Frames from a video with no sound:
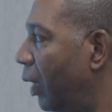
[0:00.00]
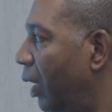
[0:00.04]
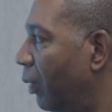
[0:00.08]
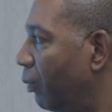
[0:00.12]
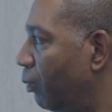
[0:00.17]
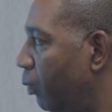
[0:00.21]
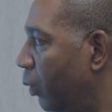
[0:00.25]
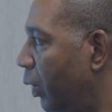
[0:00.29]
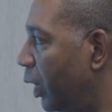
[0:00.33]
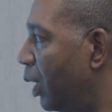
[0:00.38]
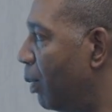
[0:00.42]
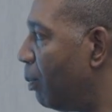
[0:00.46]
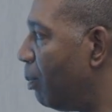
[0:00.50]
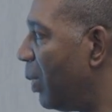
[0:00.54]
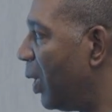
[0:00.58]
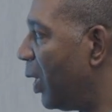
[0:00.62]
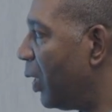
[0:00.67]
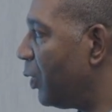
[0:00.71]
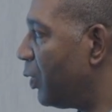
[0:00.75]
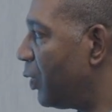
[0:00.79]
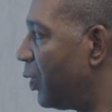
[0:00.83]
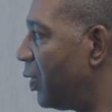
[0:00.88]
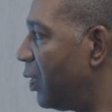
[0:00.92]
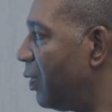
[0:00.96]

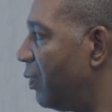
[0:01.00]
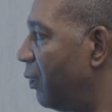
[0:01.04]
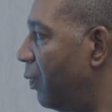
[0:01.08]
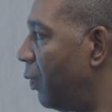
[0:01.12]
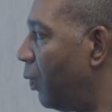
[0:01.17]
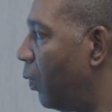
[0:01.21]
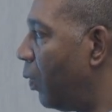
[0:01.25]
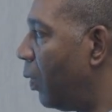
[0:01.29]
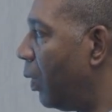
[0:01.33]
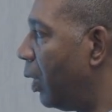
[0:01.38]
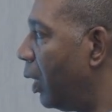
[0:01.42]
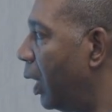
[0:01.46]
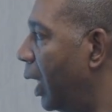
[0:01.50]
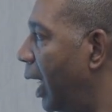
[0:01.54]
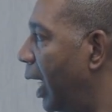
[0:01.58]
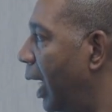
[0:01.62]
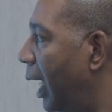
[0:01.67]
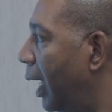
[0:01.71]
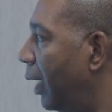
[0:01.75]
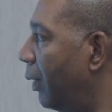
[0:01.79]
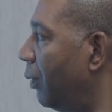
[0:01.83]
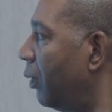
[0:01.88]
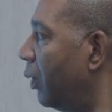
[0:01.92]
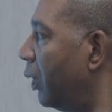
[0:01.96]
reimbursed for
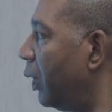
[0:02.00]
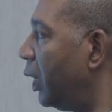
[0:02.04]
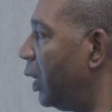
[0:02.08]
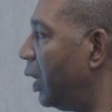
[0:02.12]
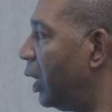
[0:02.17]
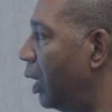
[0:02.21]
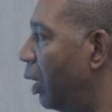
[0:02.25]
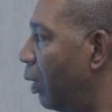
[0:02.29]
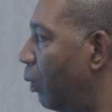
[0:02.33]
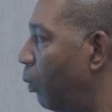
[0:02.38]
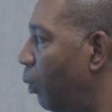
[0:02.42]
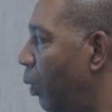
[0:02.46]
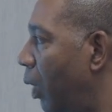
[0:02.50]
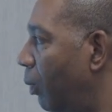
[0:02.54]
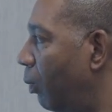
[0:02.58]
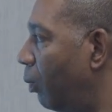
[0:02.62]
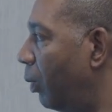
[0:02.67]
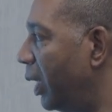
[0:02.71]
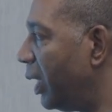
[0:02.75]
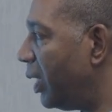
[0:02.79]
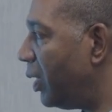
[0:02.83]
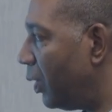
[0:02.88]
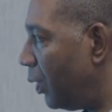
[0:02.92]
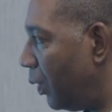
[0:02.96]
what
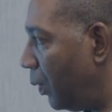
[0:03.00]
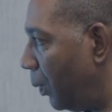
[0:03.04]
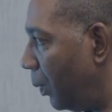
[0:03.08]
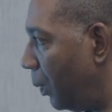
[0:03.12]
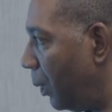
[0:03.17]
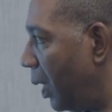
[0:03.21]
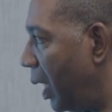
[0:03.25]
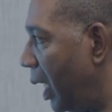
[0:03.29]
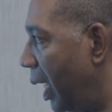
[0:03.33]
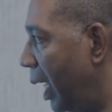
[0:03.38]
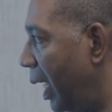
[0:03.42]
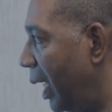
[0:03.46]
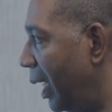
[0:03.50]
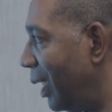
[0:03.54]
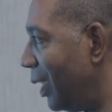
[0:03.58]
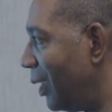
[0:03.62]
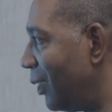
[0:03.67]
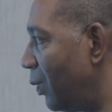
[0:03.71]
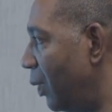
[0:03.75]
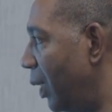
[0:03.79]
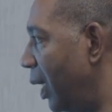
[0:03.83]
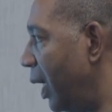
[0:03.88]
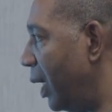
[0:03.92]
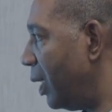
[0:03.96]
we do
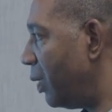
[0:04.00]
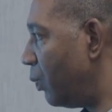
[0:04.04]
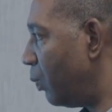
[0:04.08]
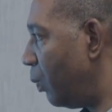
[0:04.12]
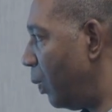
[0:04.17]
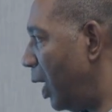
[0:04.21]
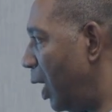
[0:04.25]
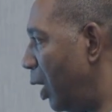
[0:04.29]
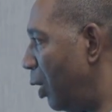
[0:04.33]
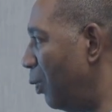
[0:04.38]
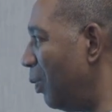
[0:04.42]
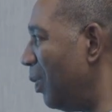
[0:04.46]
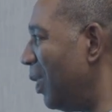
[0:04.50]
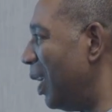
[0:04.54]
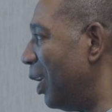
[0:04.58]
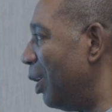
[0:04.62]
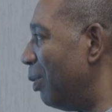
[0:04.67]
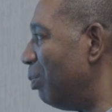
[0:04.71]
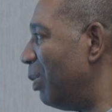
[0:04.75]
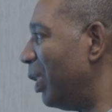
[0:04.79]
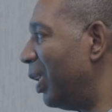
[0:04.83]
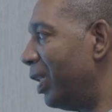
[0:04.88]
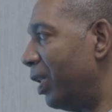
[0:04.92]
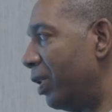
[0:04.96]
as well,
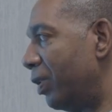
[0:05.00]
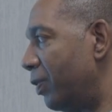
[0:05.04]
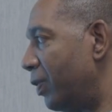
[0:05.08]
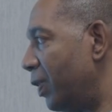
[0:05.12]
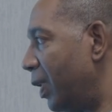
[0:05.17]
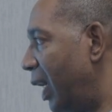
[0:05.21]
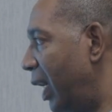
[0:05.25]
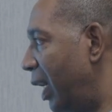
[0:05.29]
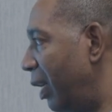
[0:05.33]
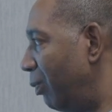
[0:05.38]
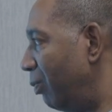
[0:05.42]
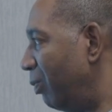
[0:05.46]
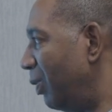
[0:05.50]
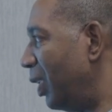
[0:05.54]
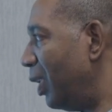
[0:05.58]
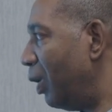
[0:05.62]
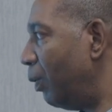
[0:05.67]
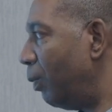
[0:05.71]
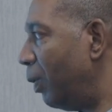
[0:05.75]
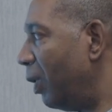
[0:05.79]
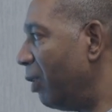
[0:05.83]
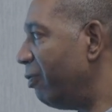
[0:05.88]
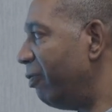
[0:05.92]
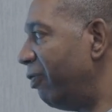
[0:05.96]
because
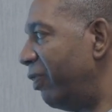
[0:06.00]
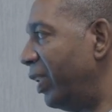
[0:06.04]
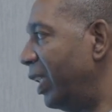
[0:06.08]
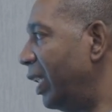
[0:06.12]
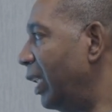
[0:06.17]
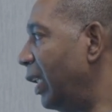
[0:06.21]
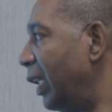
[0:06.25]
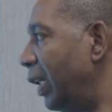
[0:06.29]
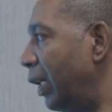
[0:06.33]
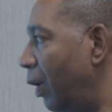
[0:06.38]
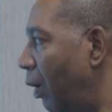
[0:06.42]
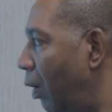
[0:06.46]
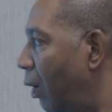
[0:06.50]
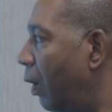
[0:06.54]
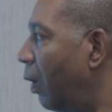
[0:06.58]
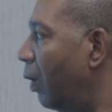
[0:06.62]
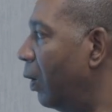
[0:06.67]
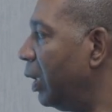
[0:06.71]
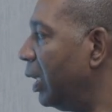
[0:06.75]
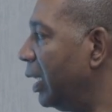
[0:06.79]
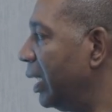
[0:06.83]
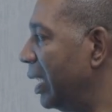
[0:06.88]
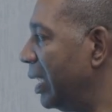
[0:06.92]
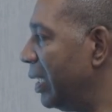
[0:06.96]
we're feeling
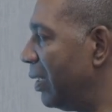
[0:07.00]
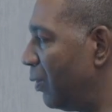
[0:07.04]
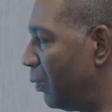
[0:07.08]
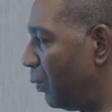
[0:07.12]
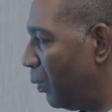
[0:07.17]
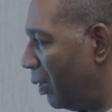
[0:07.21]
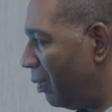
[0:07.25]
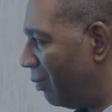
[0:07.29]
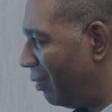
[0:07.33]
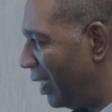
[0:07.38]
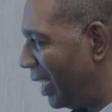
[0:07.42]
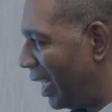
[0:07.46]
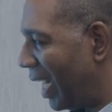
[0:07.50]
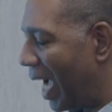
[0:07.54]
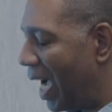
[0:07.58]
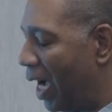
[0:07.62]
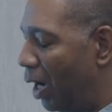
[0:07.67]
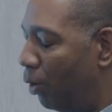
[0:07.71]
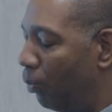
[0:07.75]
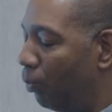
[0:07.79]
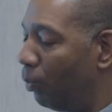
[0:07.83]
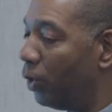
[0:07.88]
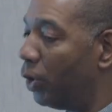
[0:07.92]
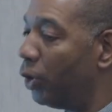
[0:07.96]
all of these sort of
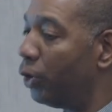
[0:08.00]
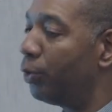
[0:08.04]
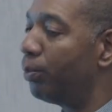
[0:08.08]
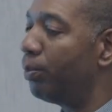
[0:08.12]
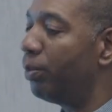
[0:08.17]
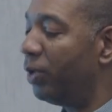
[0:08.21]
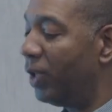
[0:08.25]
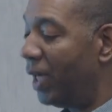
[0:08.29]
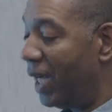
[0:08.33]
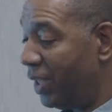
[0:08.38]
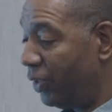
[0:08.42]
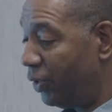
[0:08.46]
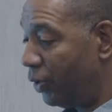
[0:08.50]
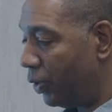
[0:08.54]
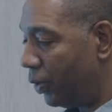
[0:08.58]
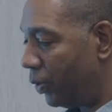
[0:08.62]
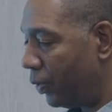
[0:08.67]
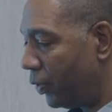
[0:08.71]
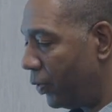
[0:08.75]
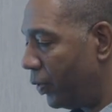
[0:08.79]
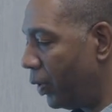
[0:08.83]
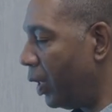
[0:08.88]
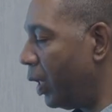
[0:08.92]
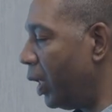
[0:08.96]
downward
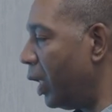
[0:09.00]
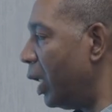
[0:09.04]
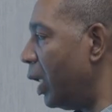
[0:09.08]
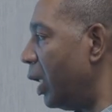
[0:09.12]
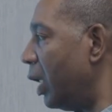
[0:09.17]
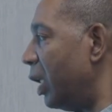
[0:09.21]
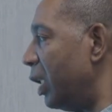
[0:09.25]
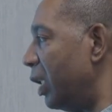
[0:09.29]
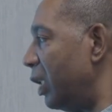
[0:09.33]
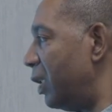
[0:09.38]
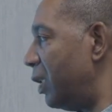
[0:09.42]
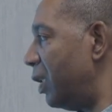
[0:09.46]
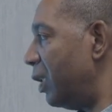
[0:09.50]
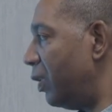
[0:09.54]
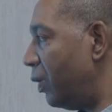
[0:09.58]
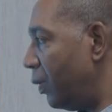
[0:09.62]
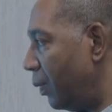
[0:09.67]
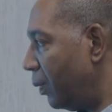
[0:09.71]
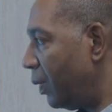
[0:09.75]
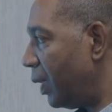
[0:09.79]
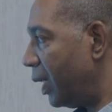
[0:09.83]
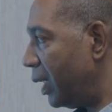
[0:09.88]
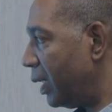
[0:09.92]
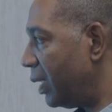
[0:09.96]
pressures to
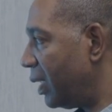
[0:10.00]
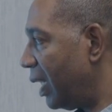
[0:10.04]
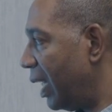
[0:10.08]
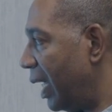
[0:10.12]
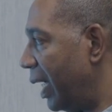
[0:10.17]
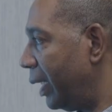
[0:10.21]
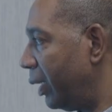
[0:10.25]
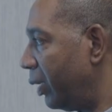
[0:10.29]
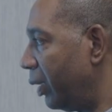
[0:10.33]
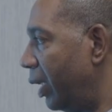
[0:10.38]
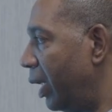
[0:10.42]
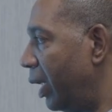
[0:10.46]
do things like